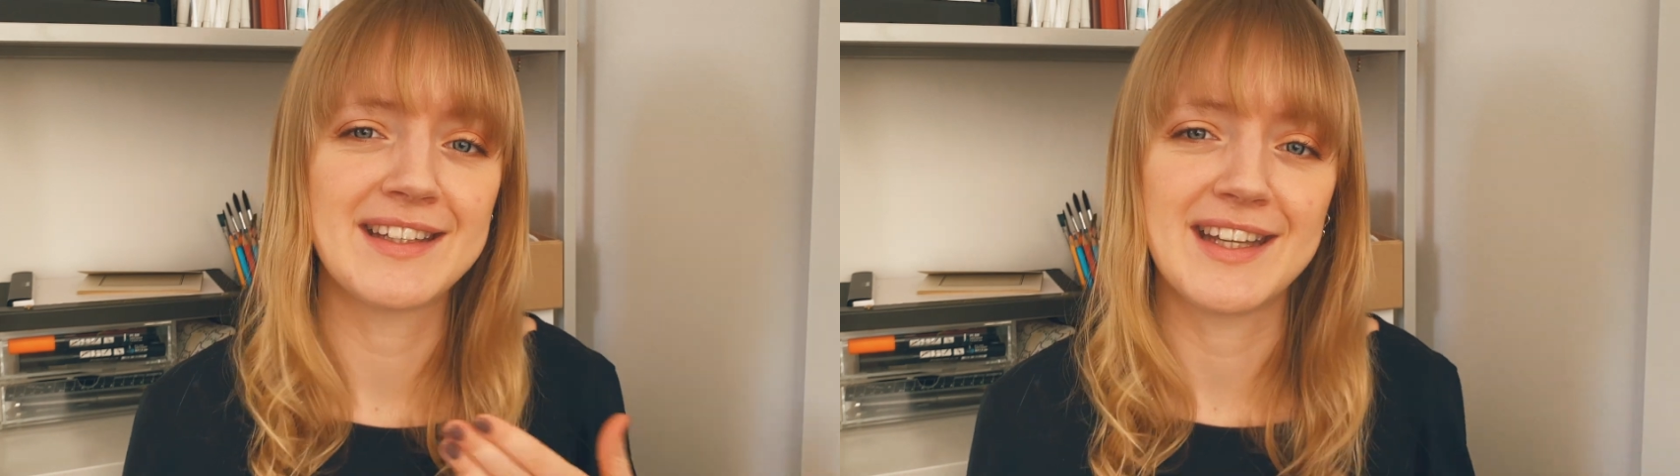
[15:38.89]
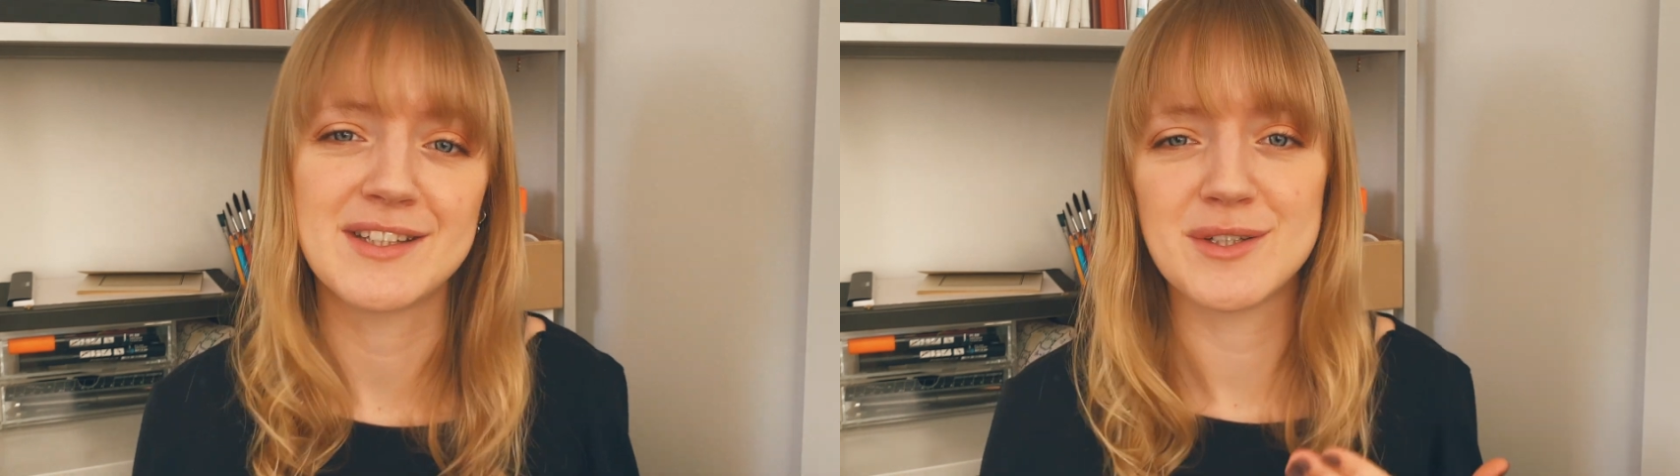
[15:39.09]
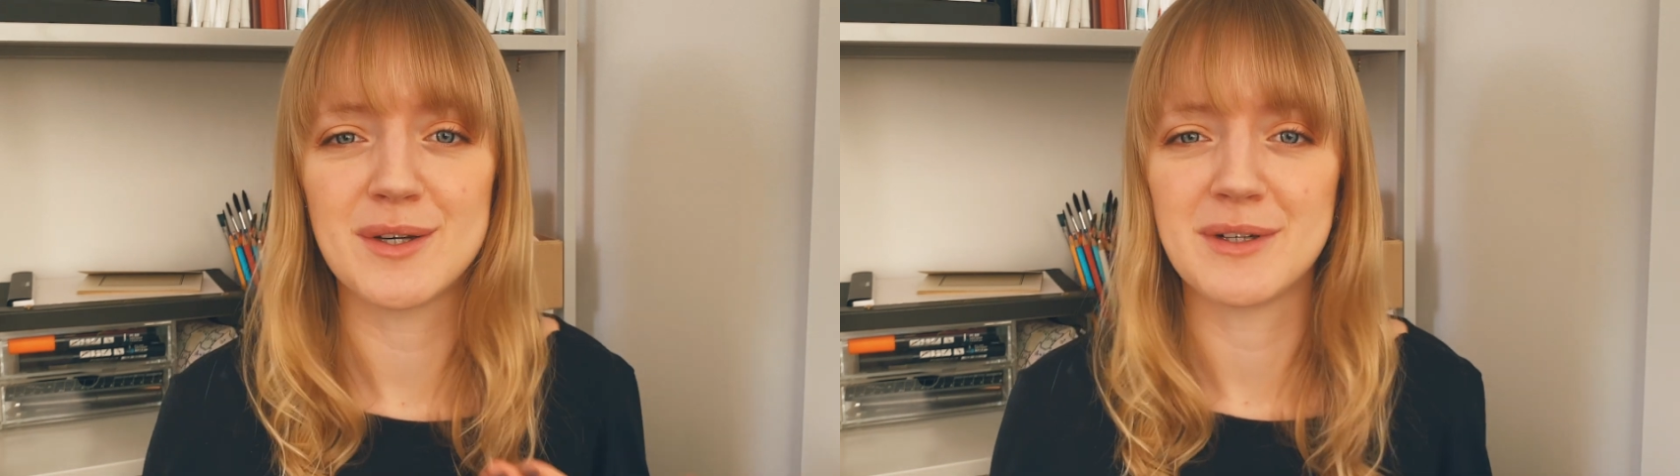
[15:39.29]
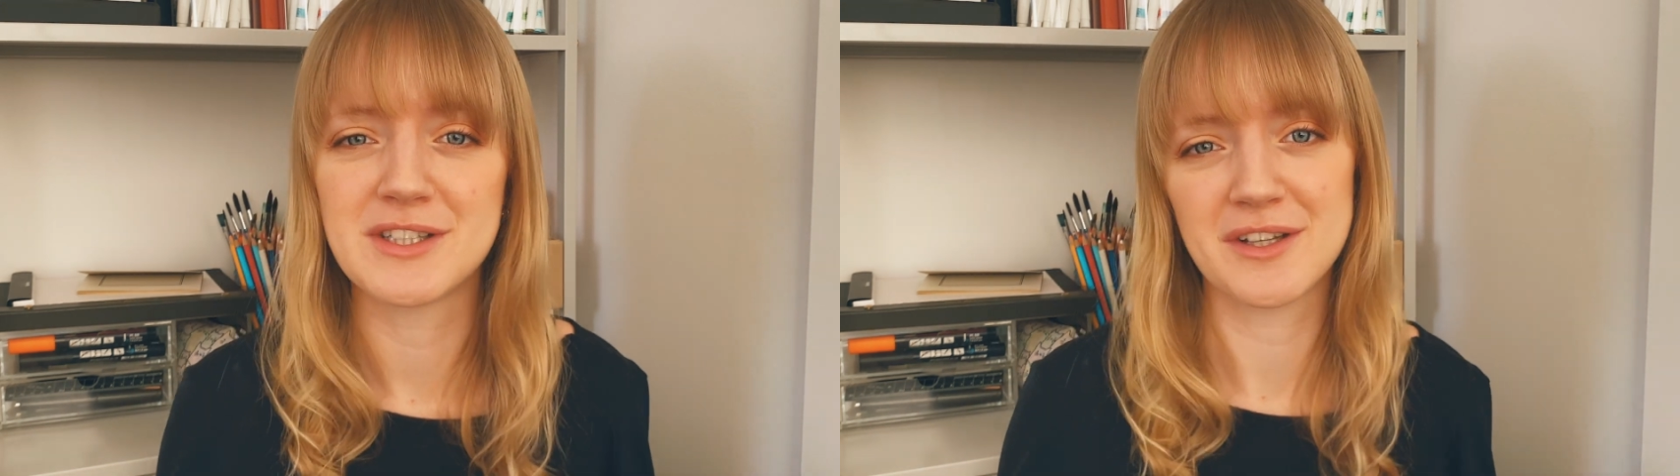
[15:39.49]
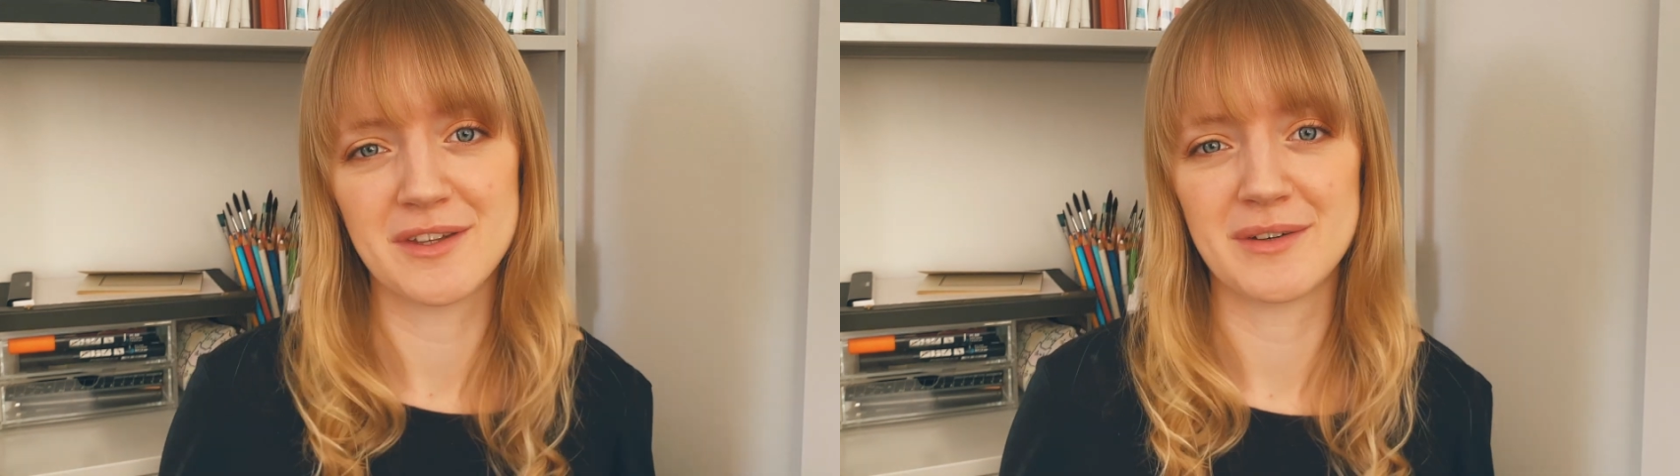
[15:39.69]
get to know
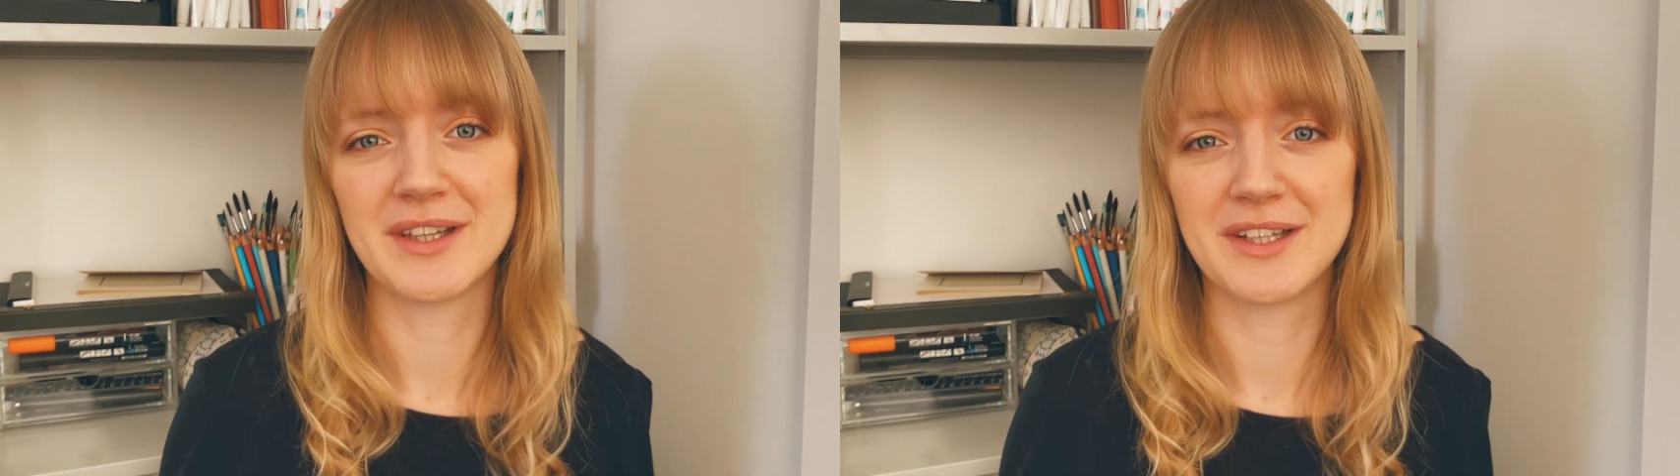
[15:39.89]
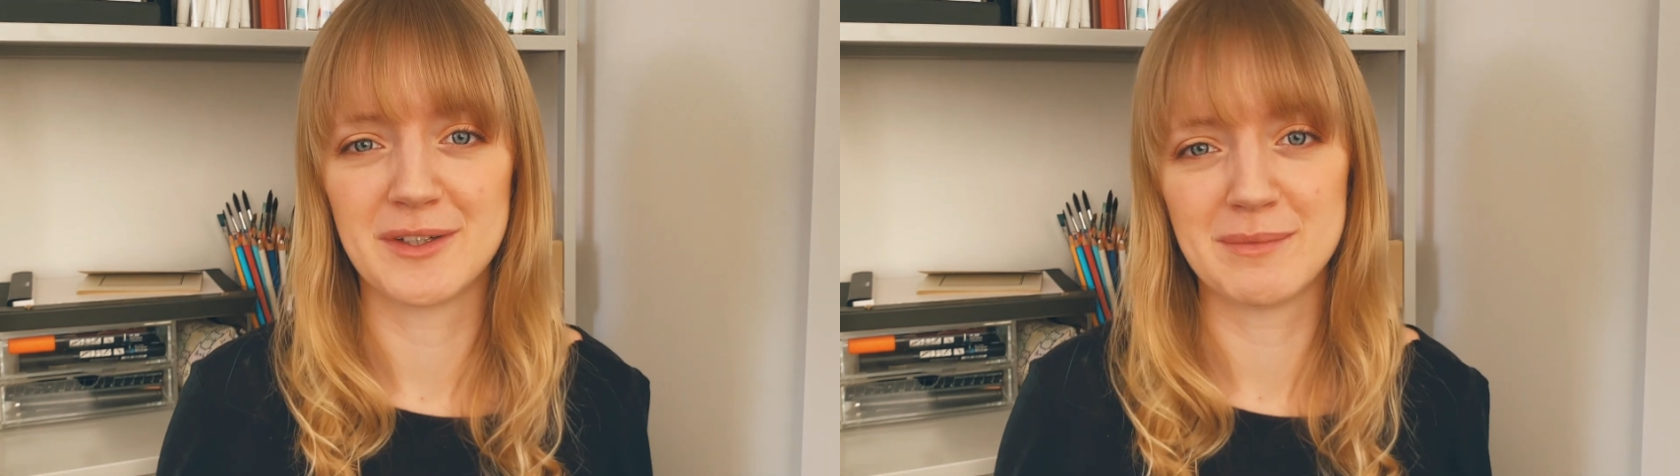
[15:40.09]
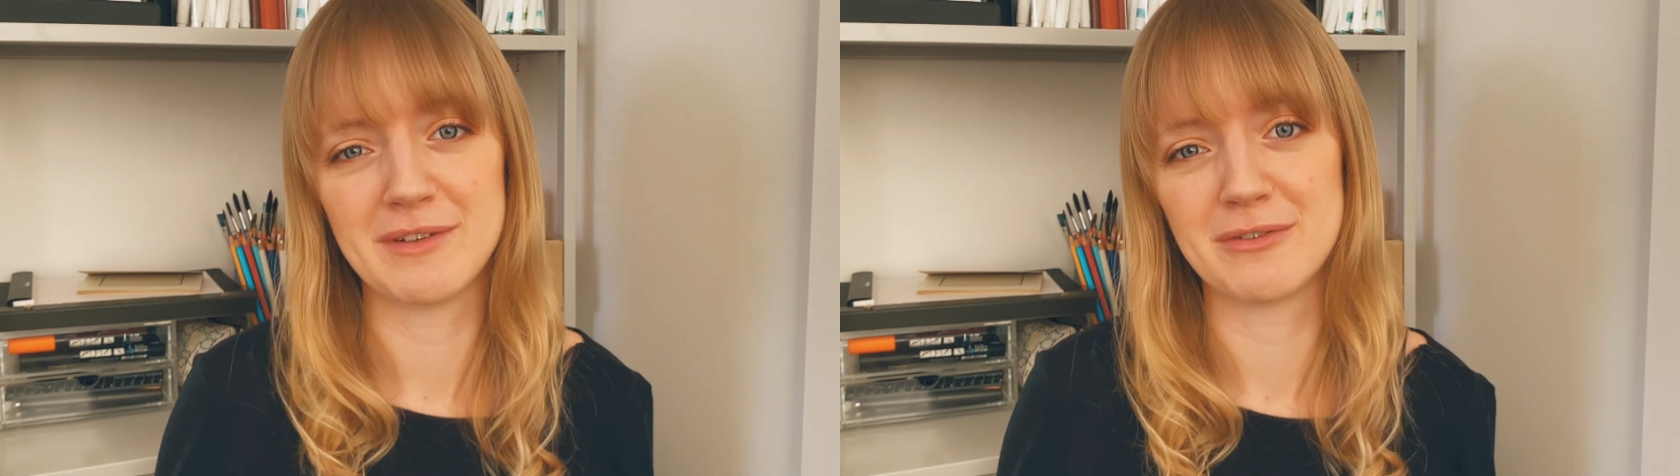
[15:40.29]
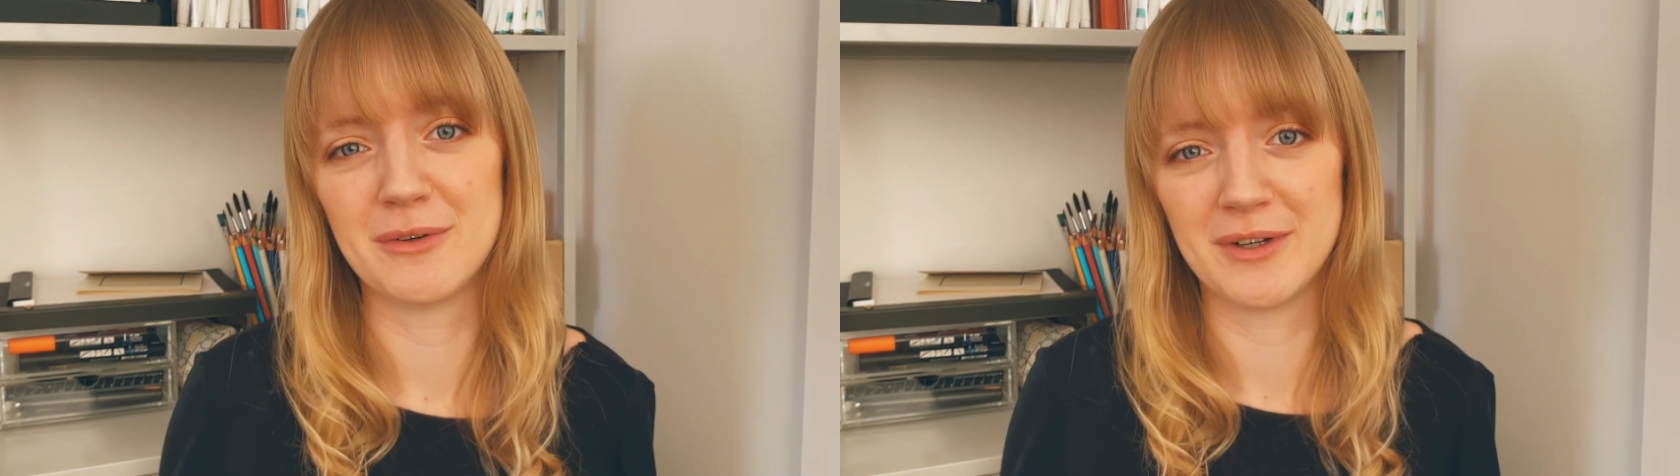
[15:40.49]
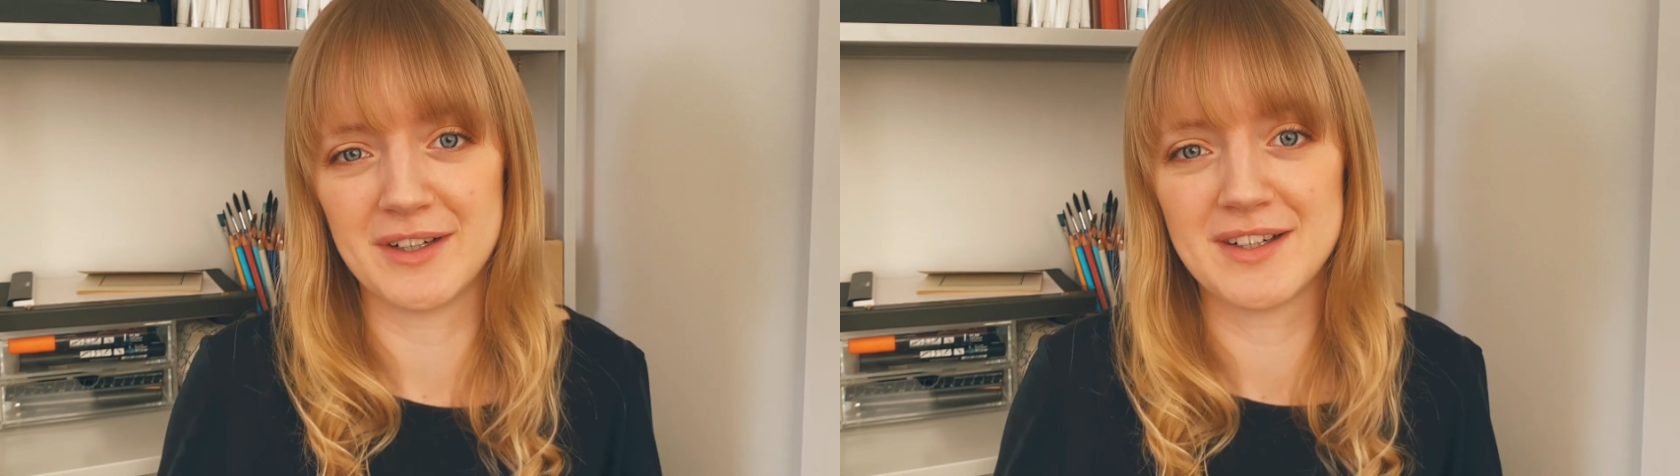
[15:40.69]
each other a little
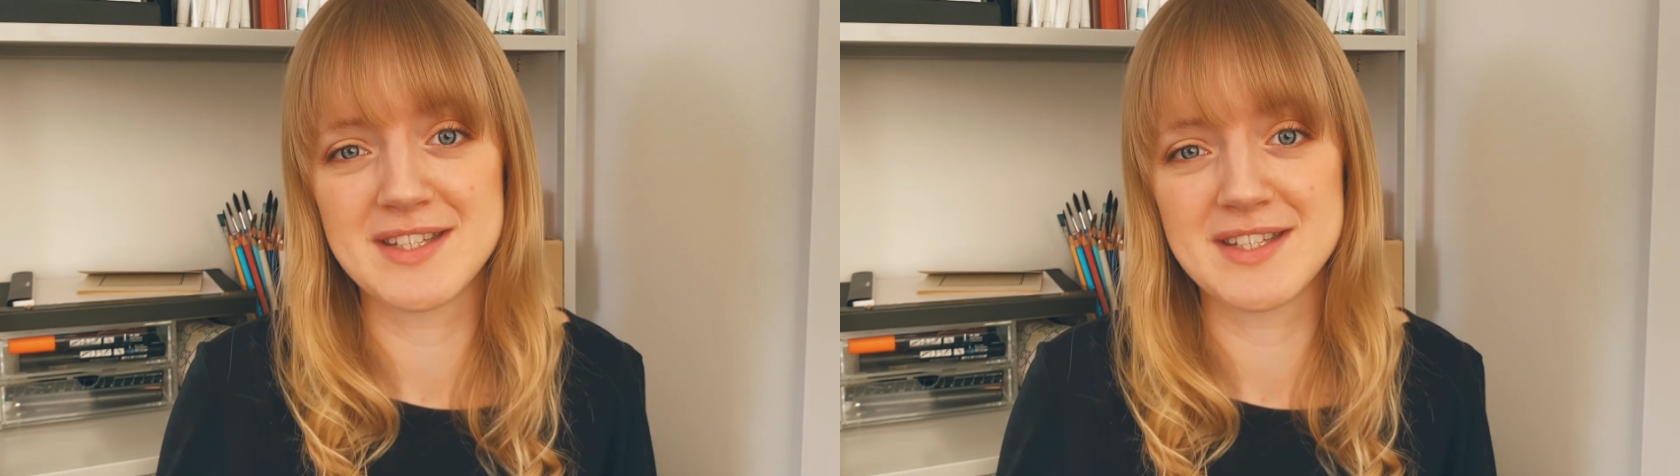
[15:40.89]
before